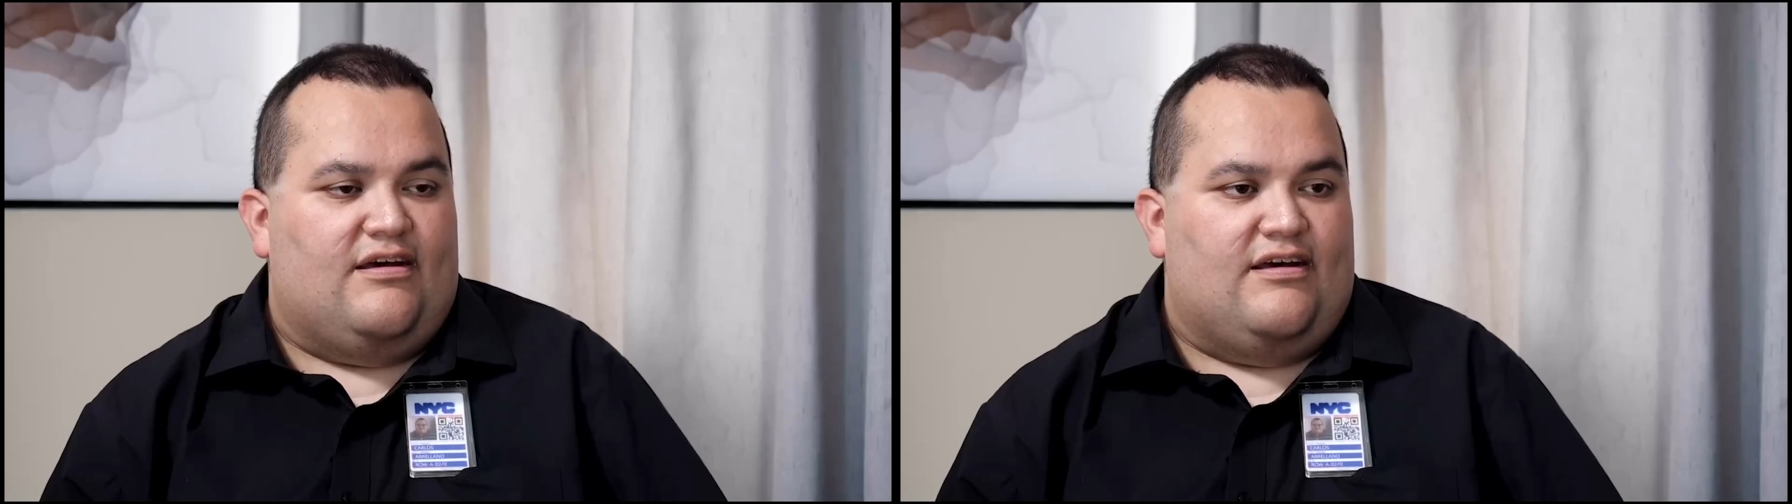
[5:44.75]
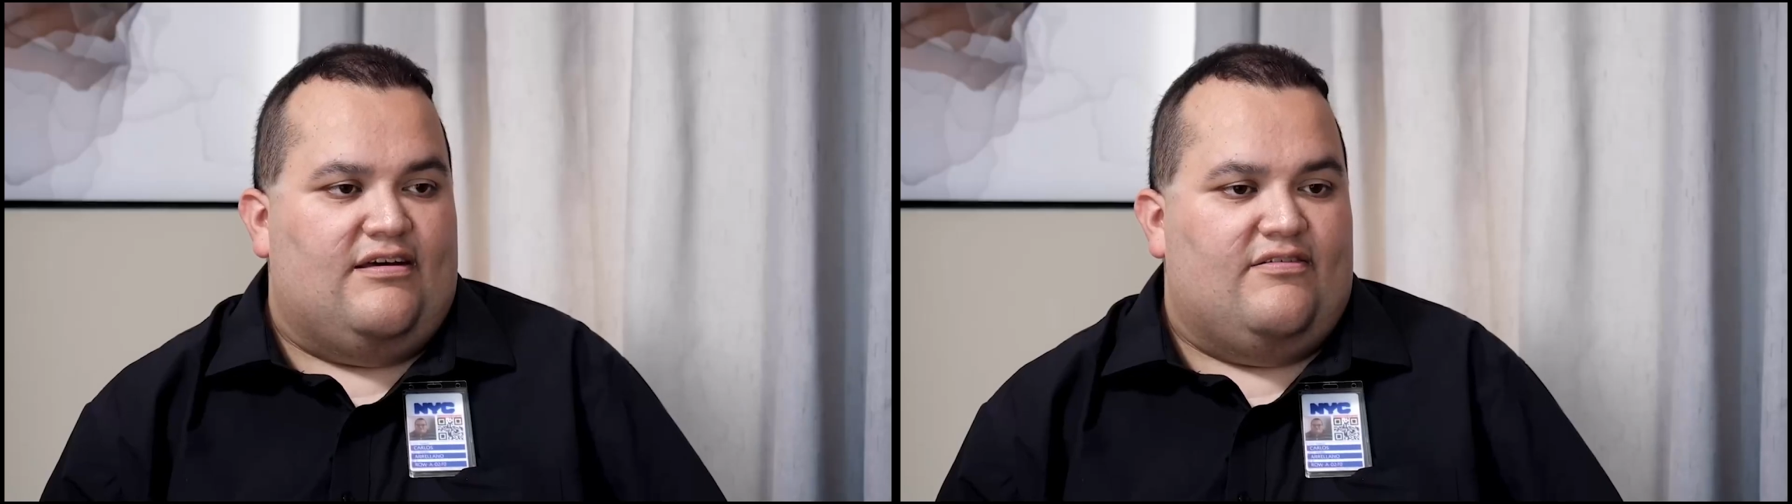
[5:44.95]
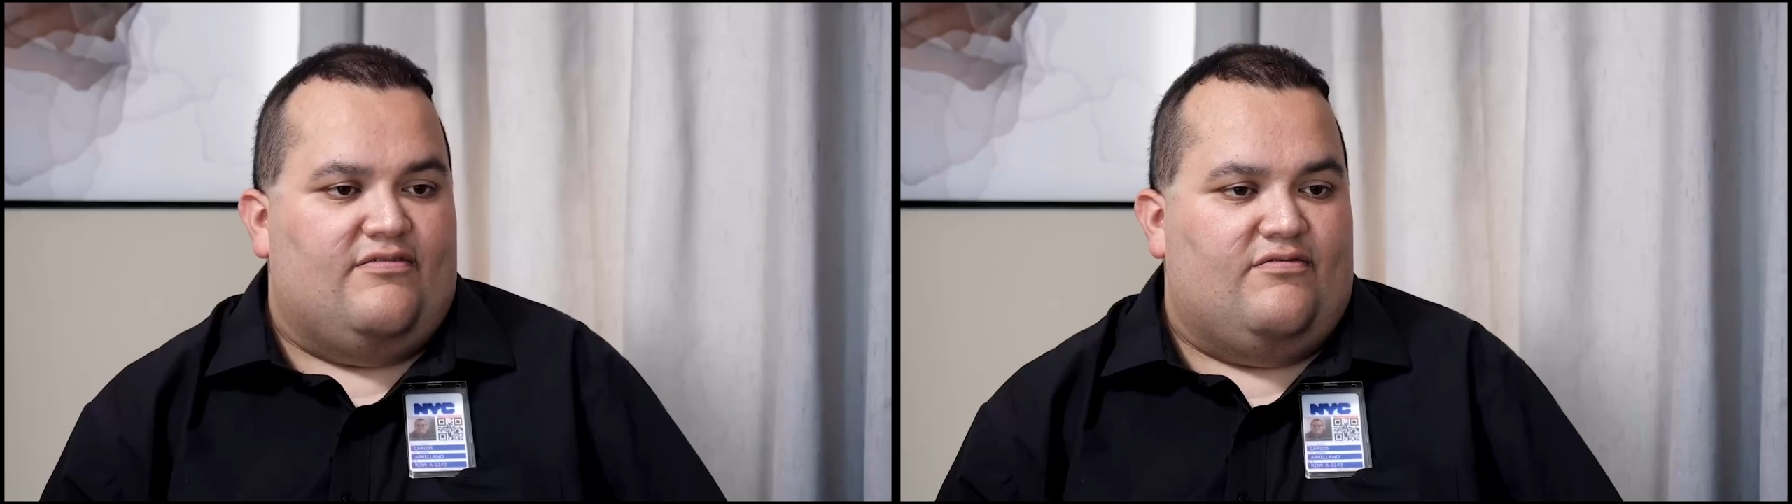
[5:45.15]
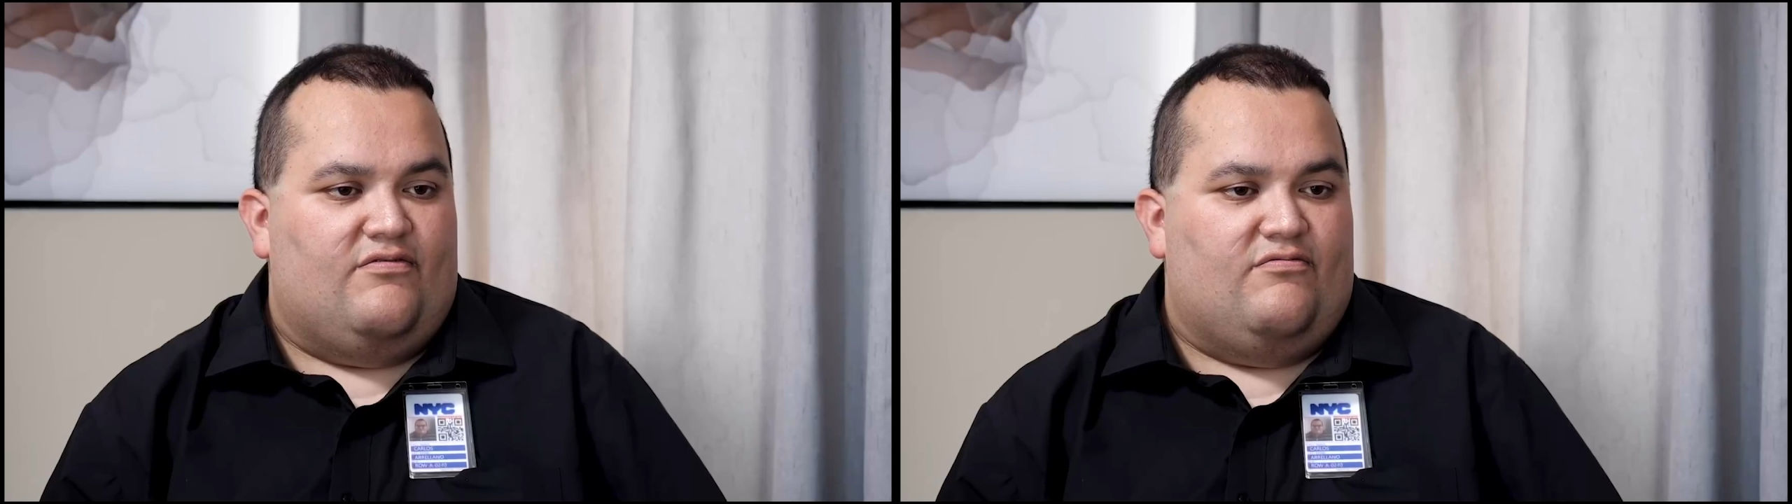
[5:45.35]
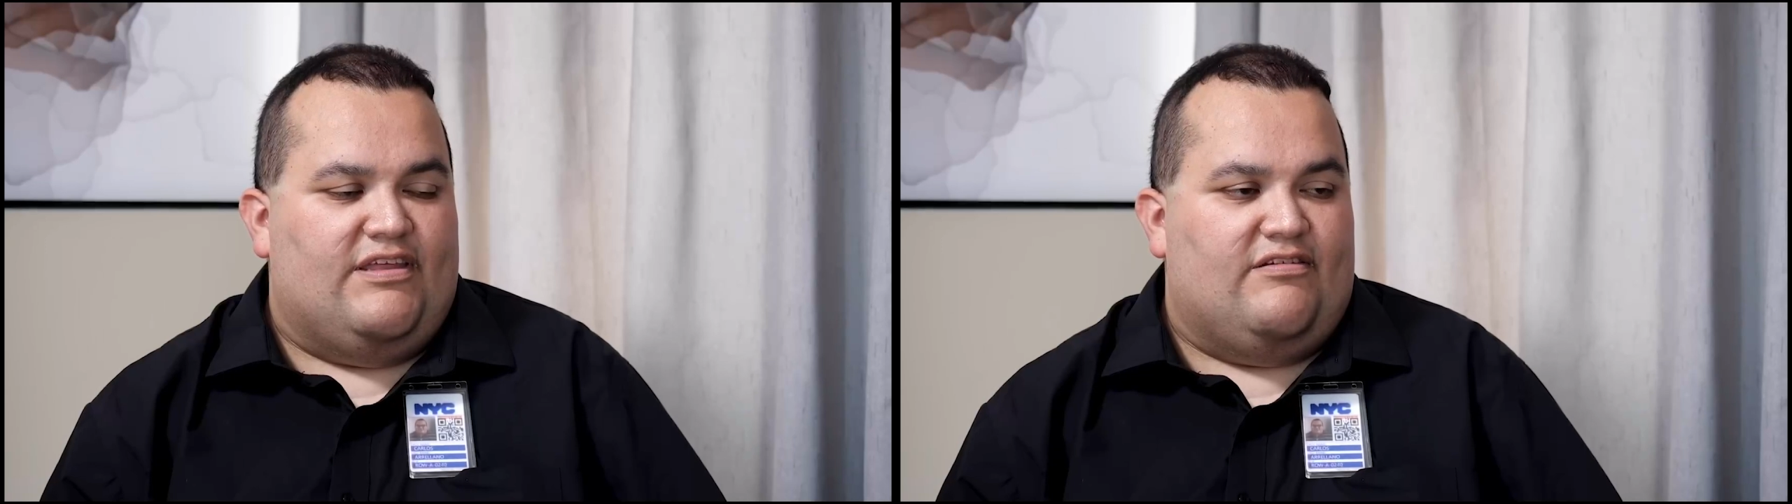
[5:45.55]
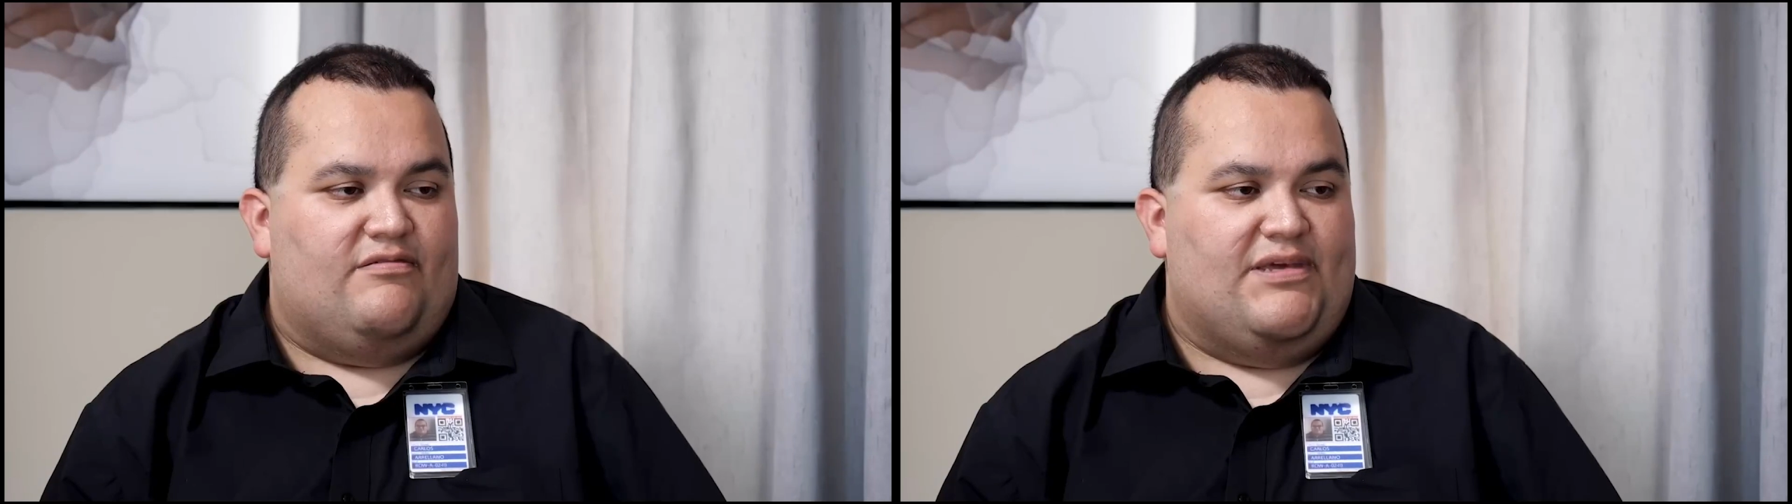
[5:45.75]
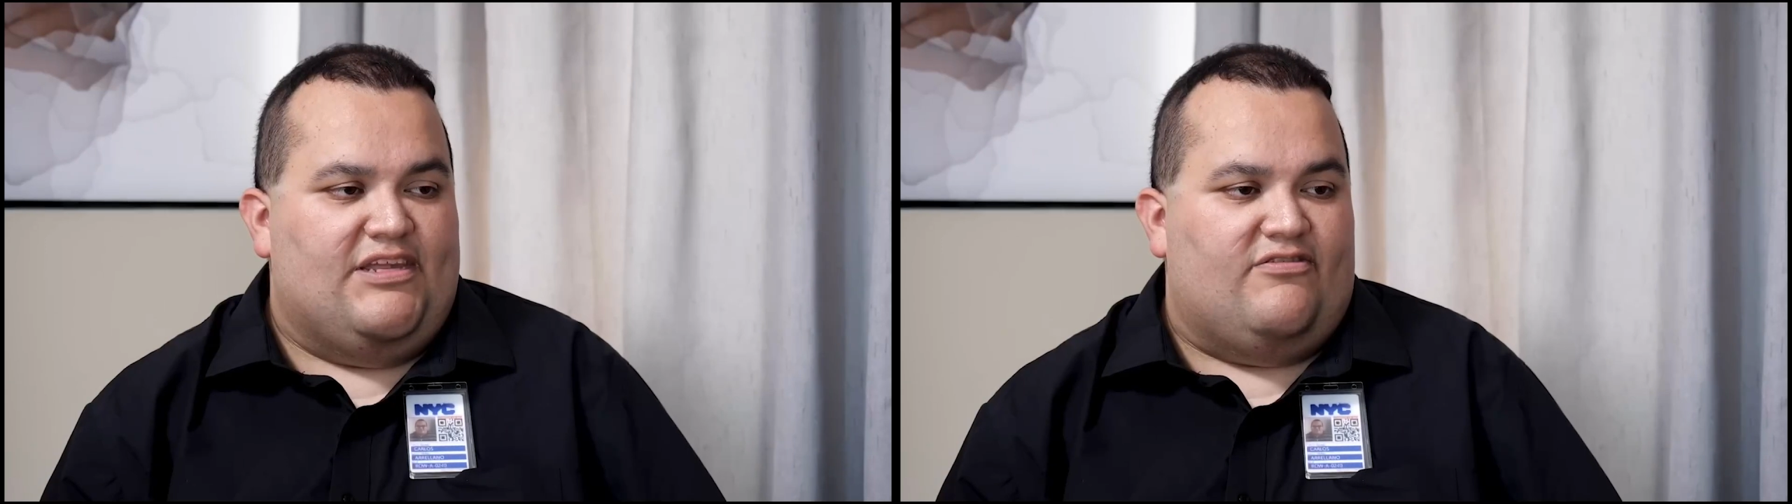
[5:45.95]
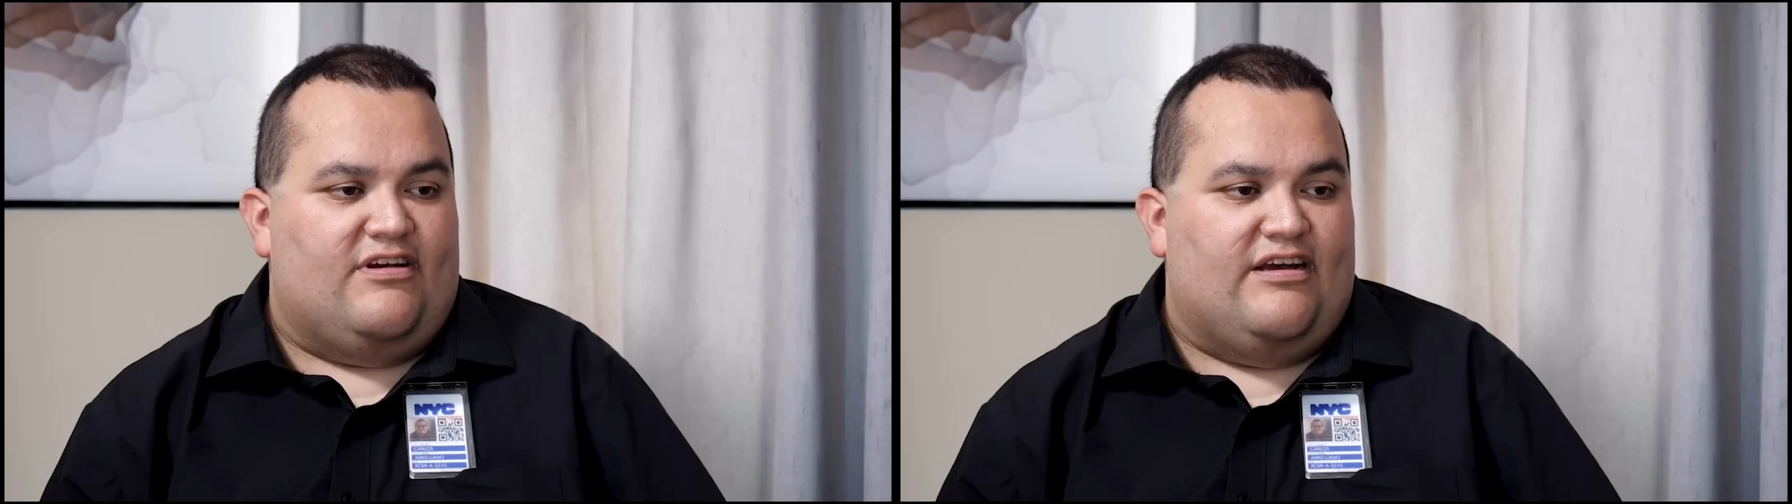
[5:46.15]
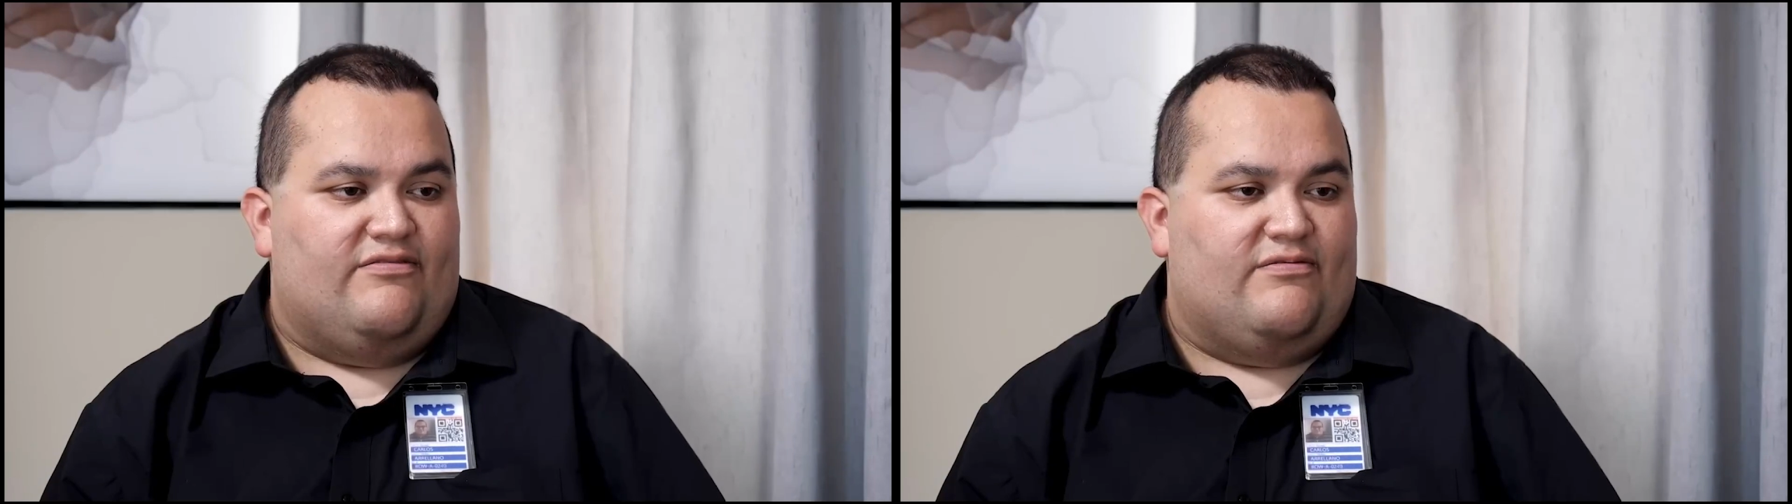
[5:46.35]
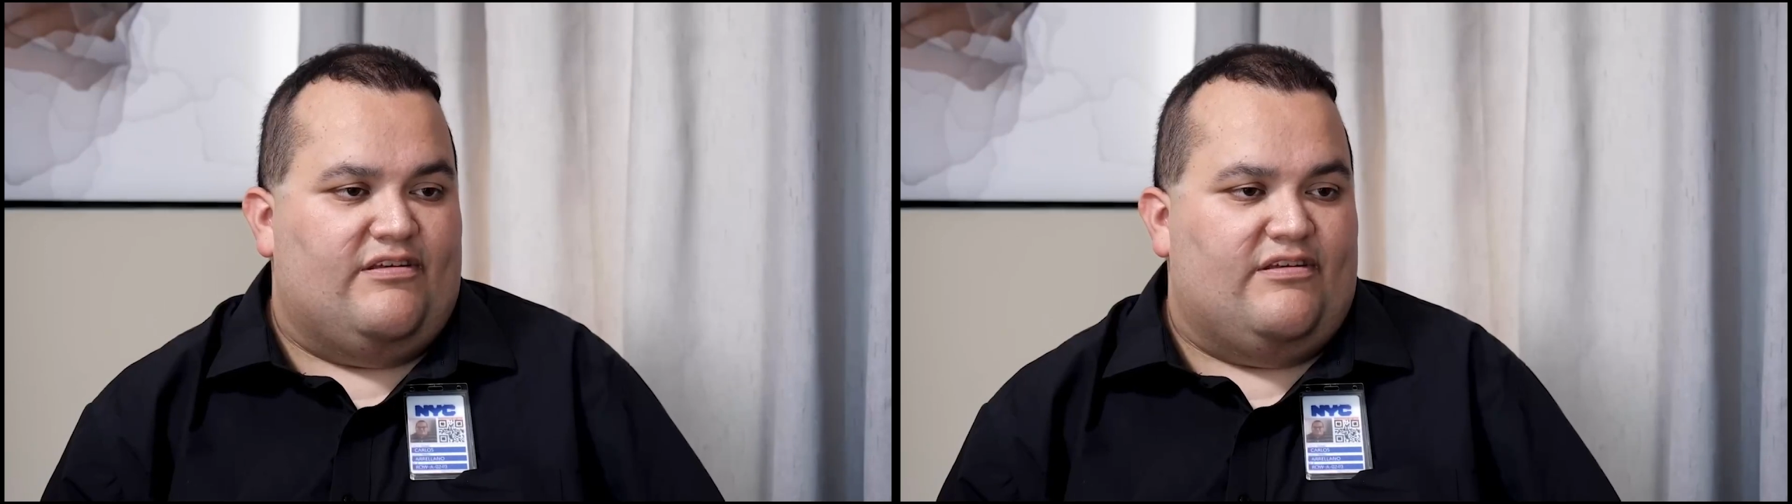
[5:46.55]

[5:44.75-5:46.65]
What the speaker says: whether it be drugs,